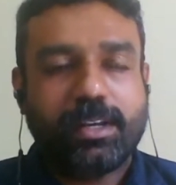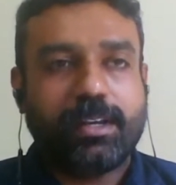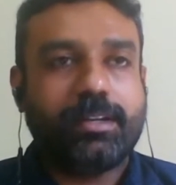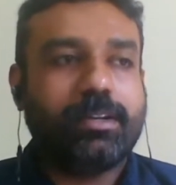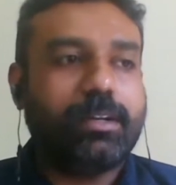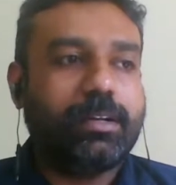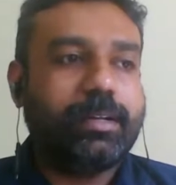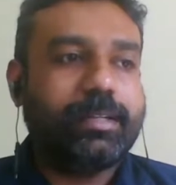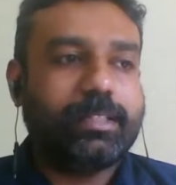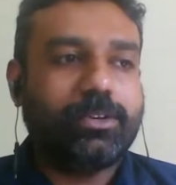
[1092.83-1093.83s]

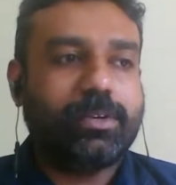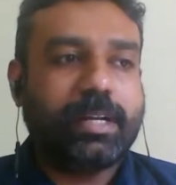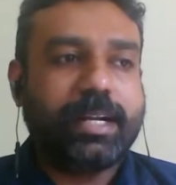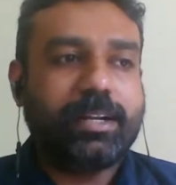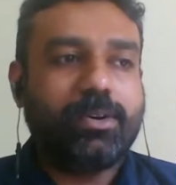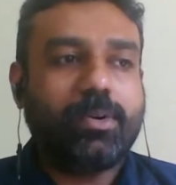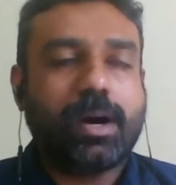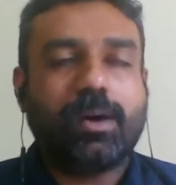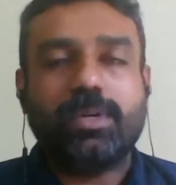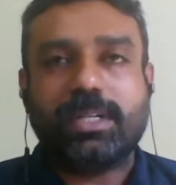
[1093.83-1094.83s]
So right now,
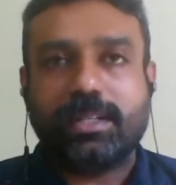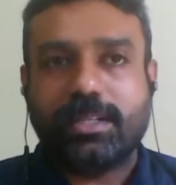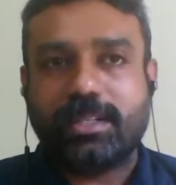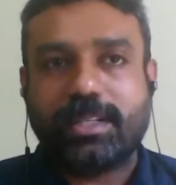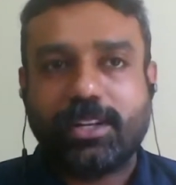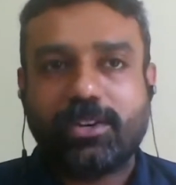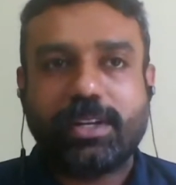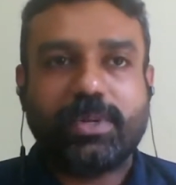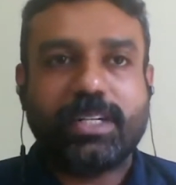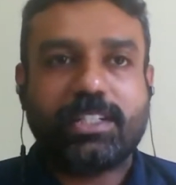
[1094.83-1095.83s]
how the zero
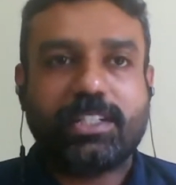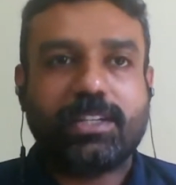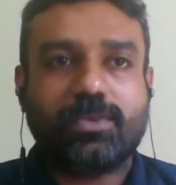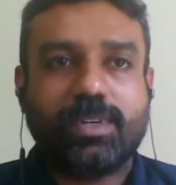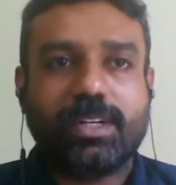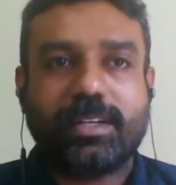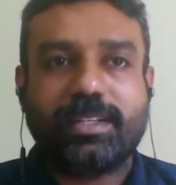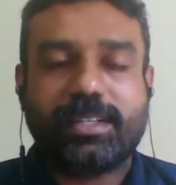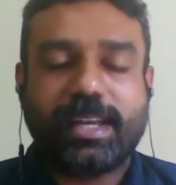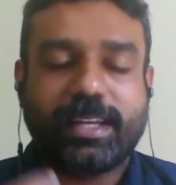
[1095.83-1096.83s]
liquid discharge work
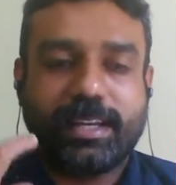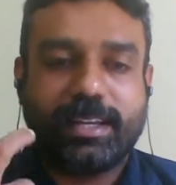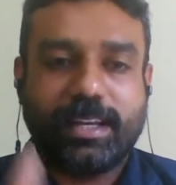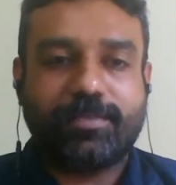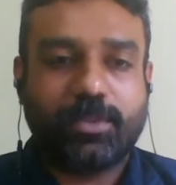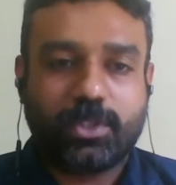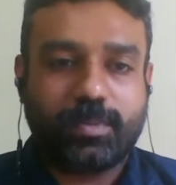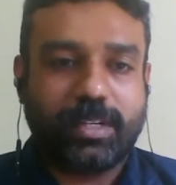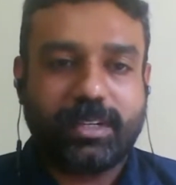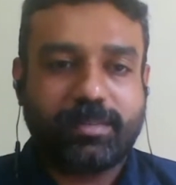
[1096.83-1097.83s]
is like an
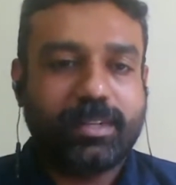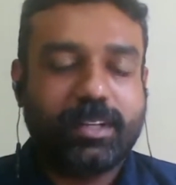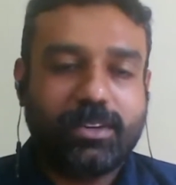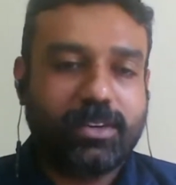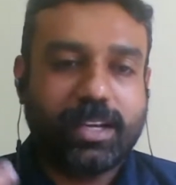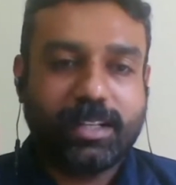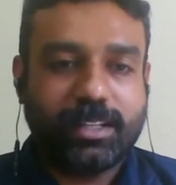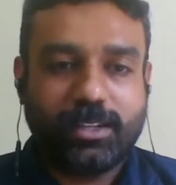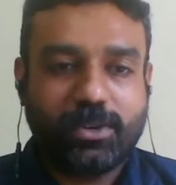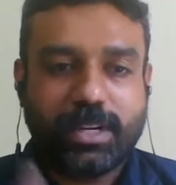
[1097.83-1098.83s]
enforcement. Okay,
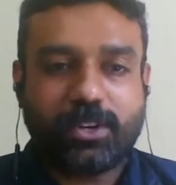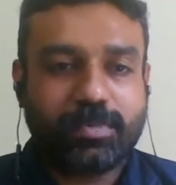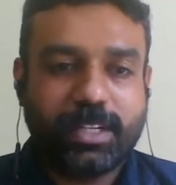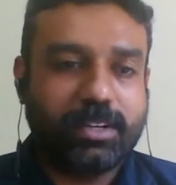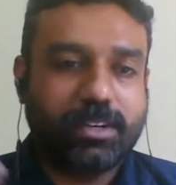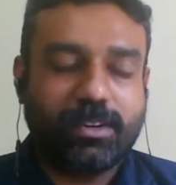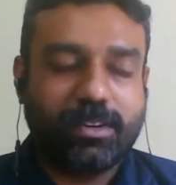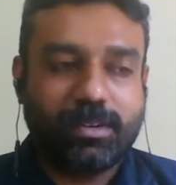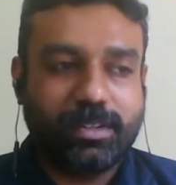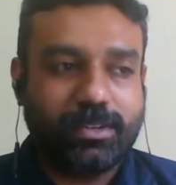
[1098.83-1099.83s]
either you adopt it
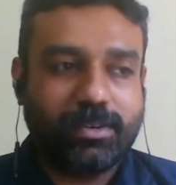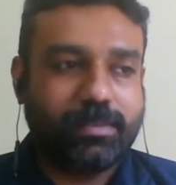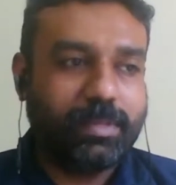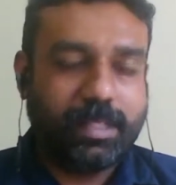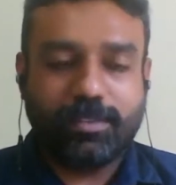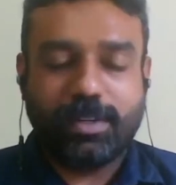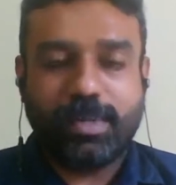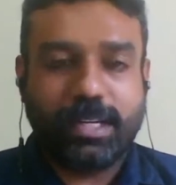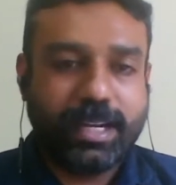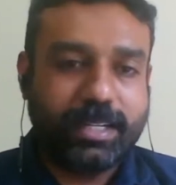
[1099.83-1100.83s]
or there will
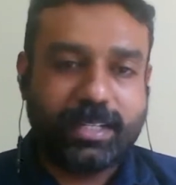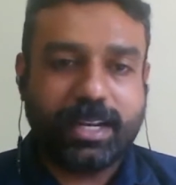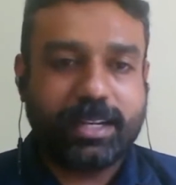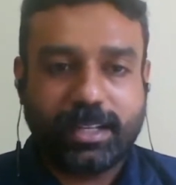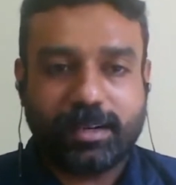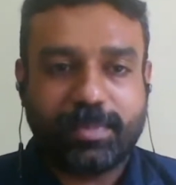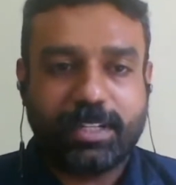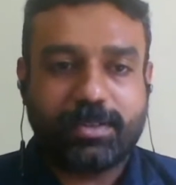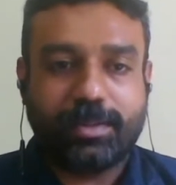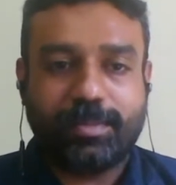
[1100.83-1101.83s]
be raids and the
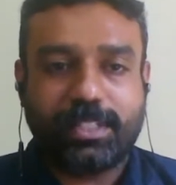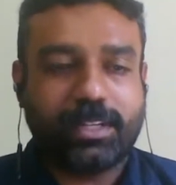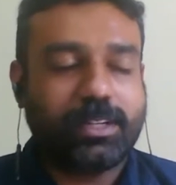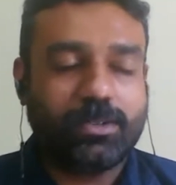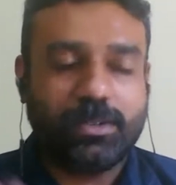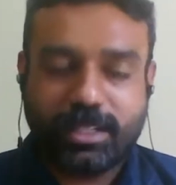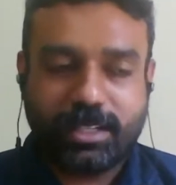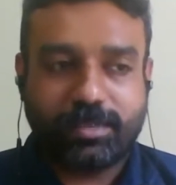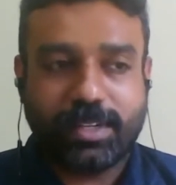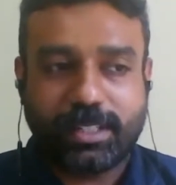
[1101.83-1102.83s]
companies will be shut down and
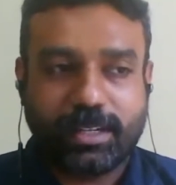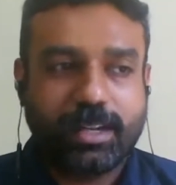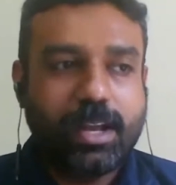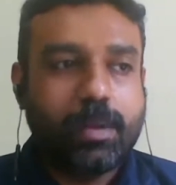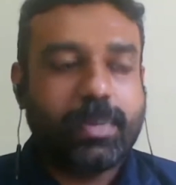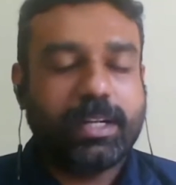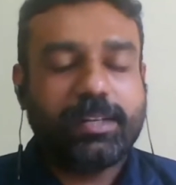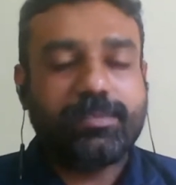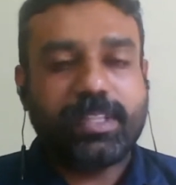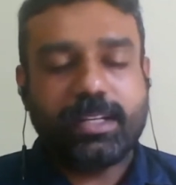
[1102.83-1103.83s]
stuff like that. But
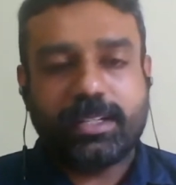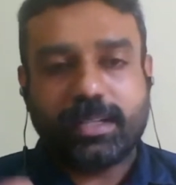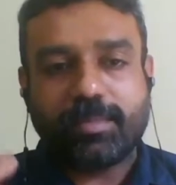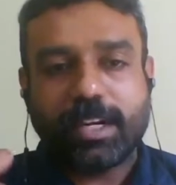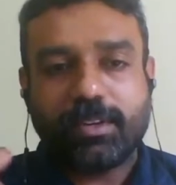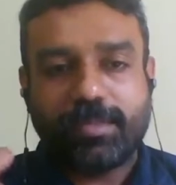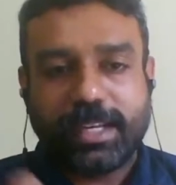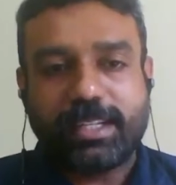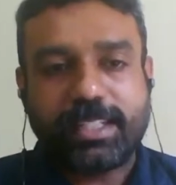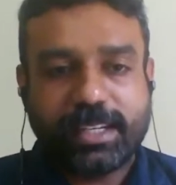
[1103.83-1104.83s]
if there is some kind of
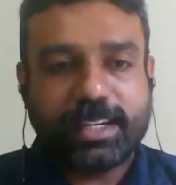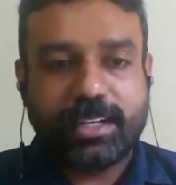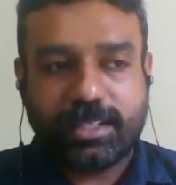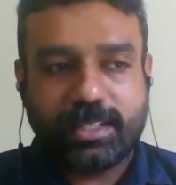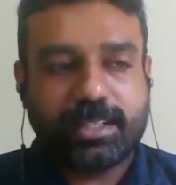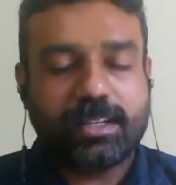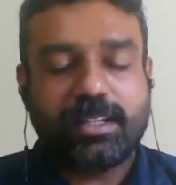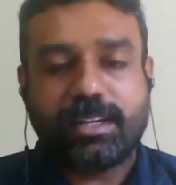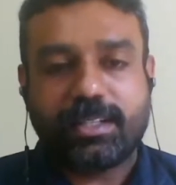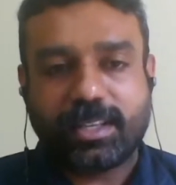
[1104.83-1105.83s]
energy credits
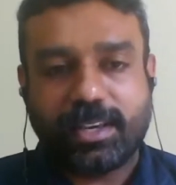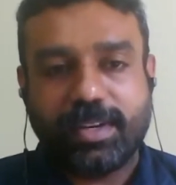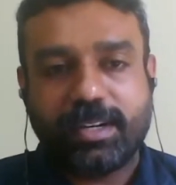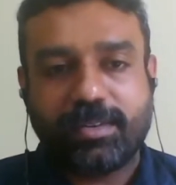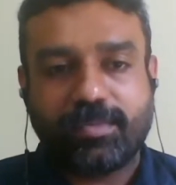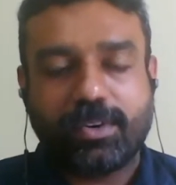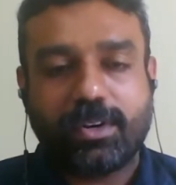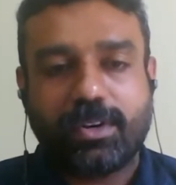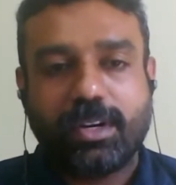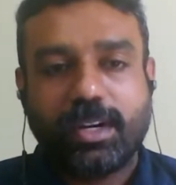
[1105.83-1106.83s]
that is given
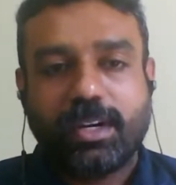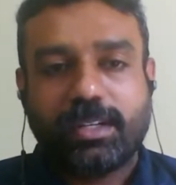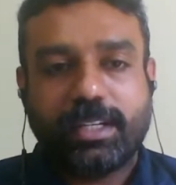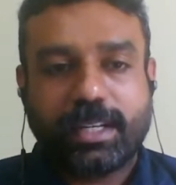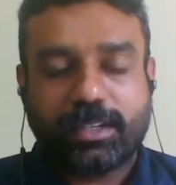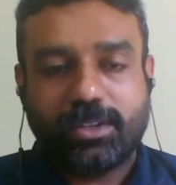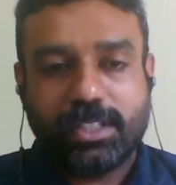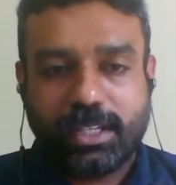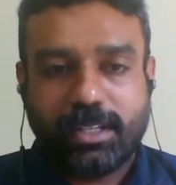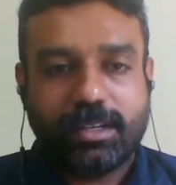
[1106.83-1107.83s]
for the
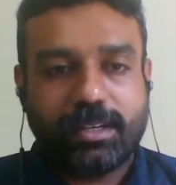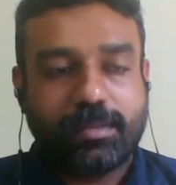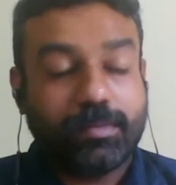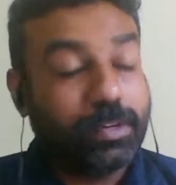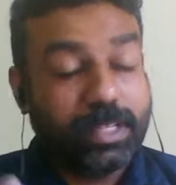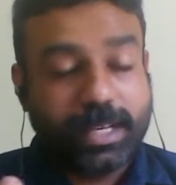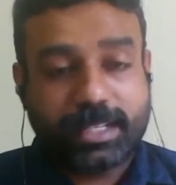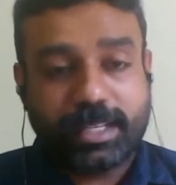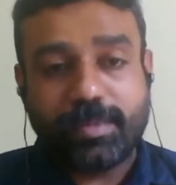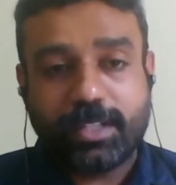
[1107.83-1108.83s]
technology, for the
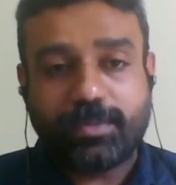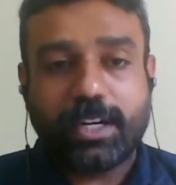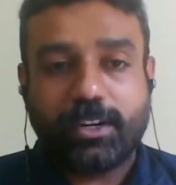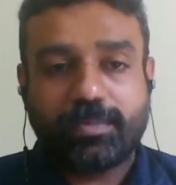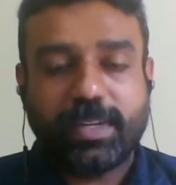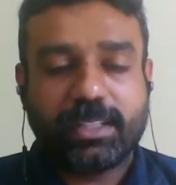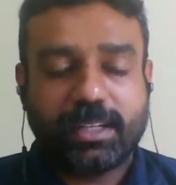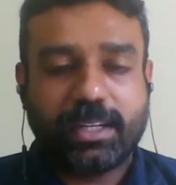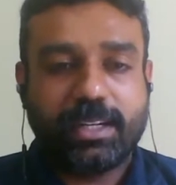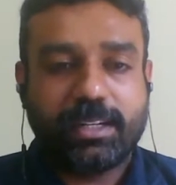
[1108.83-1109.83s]
SMEs for adopting
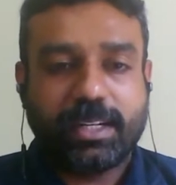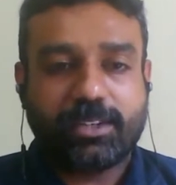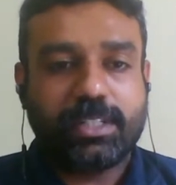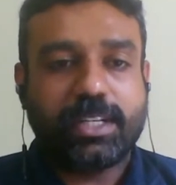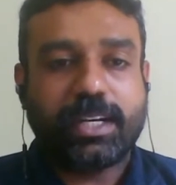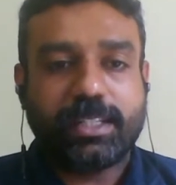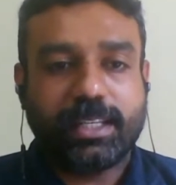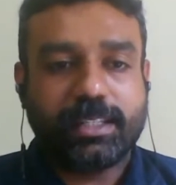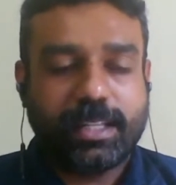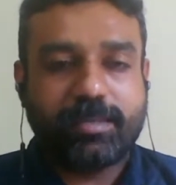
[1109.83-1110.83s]
the greener technology, I
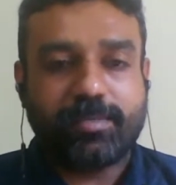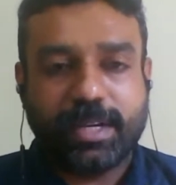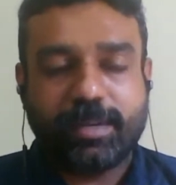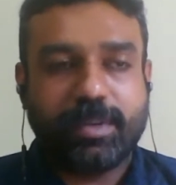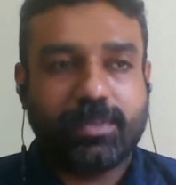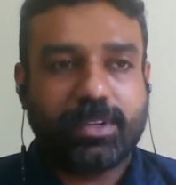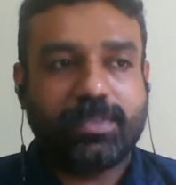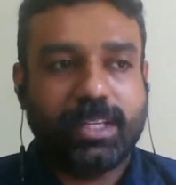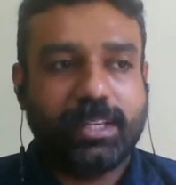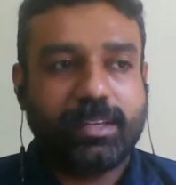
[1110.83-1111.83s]
think that might be one
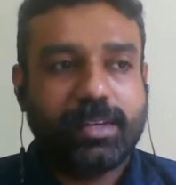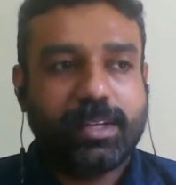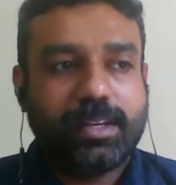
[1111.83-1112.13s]
of the